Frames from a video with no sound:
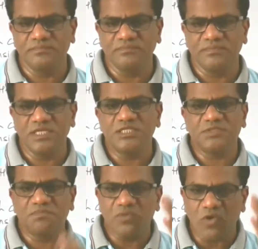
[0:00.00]

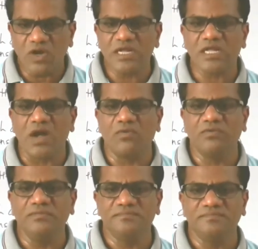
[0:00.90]
is broken
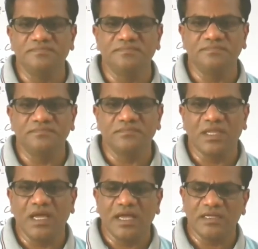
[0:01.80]
down,
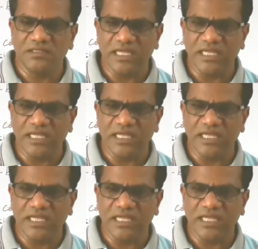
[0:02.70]
and